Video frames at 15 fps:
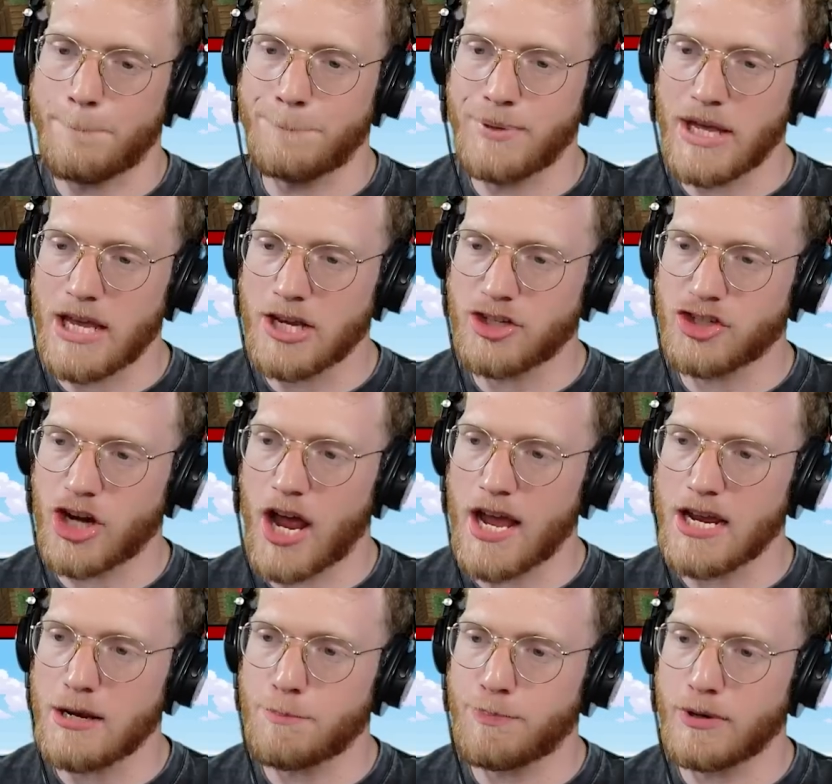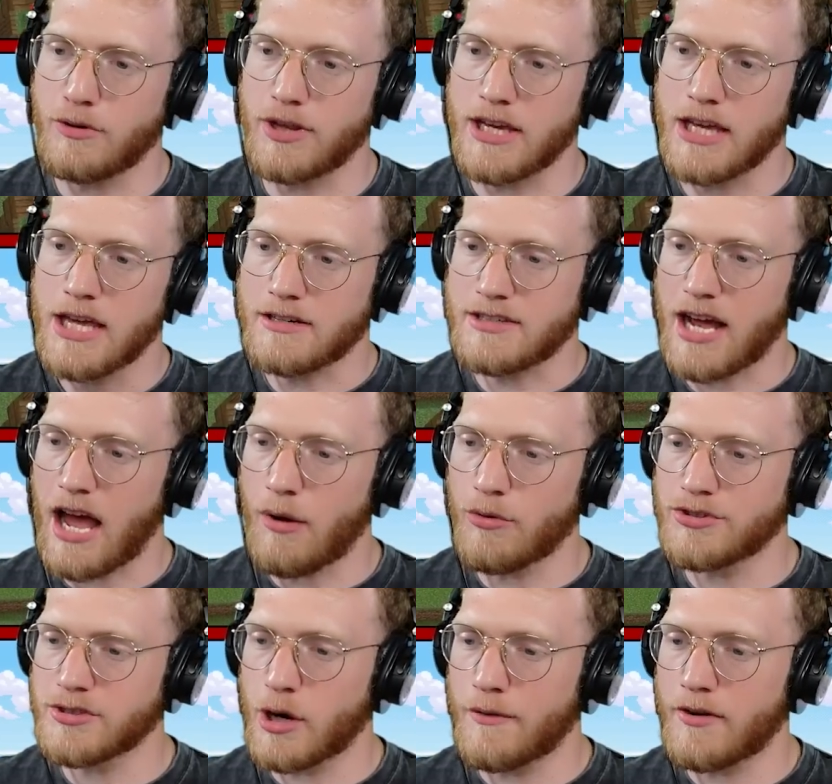A big giant building that
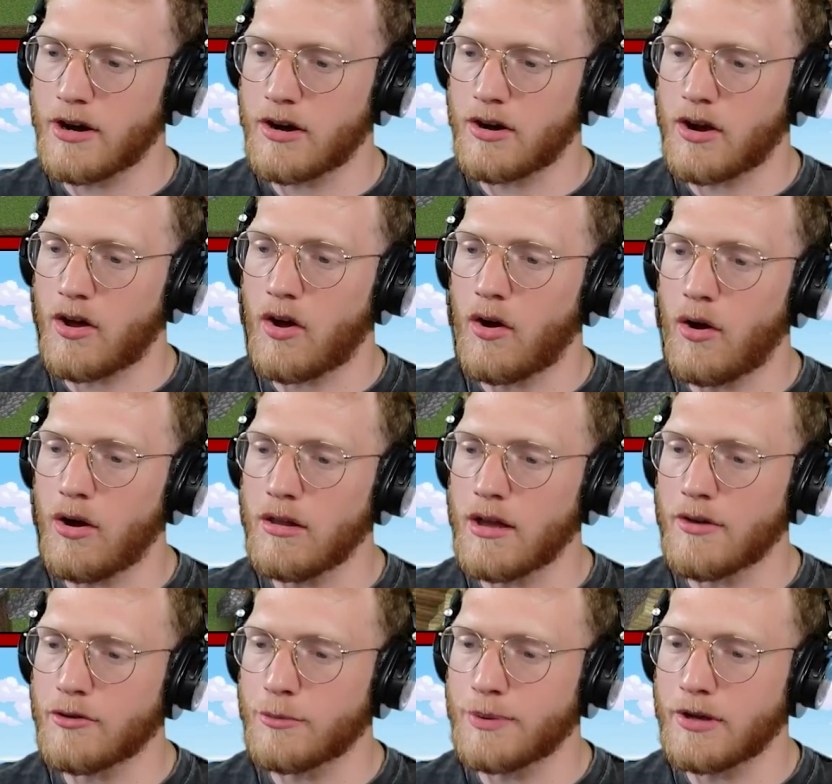towers over all other